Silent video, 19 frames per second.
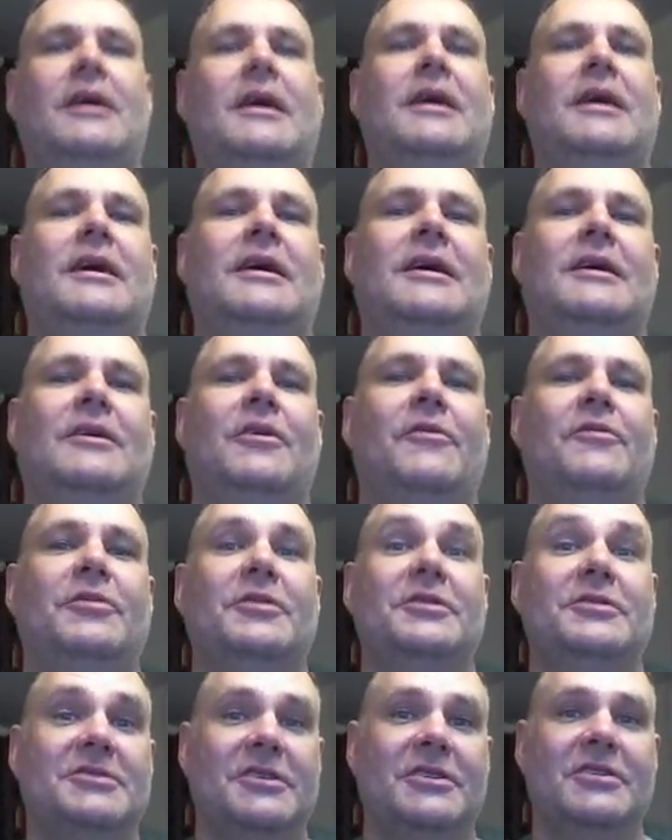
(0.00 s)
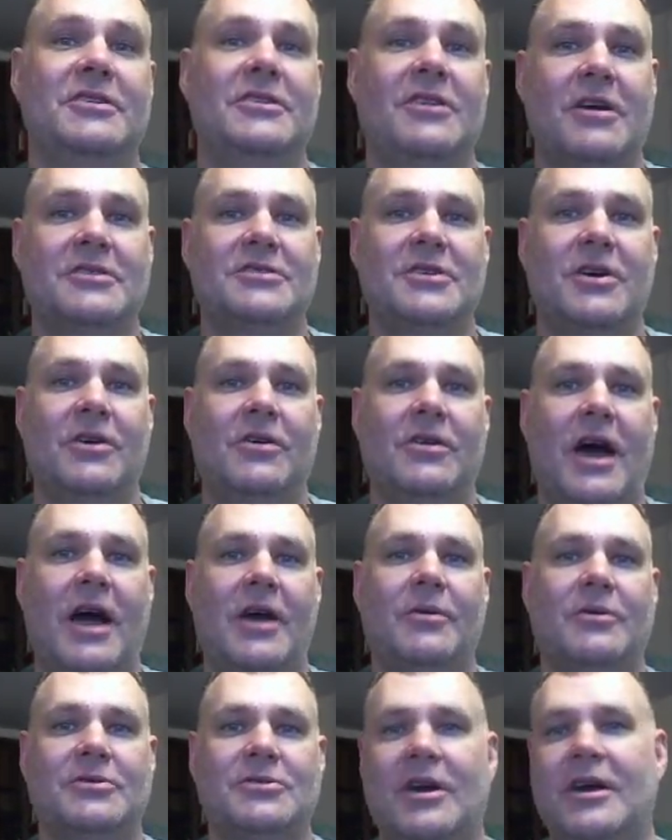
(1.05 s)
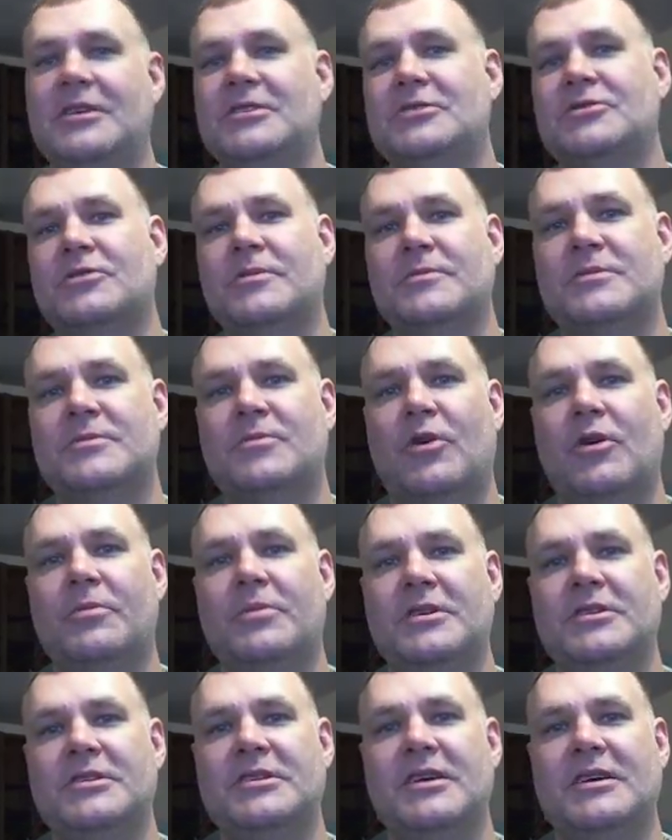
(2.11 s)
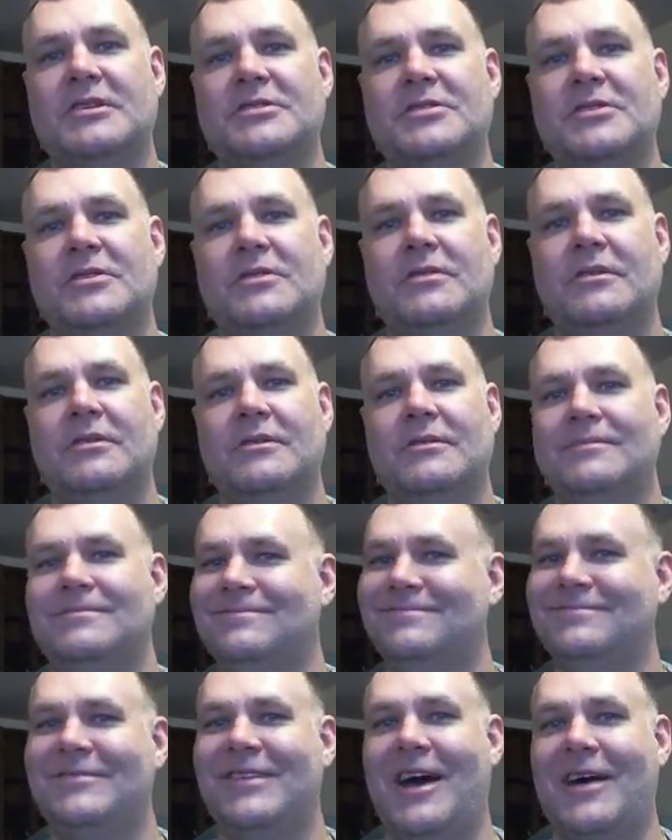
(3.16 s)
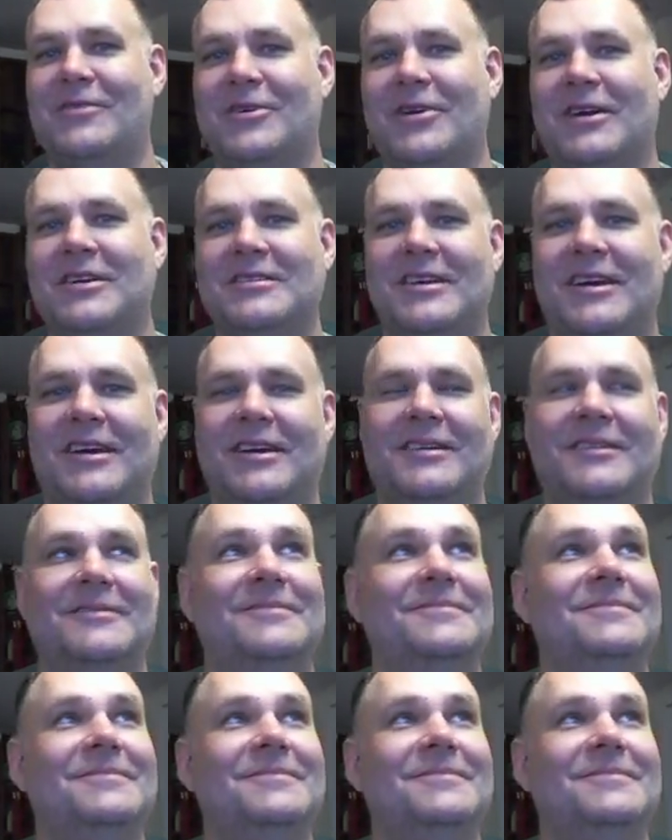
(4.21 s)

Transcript: Hopefully you'll see you in the Dark Zone. I will try and stream some more PTS soon. Have a great day.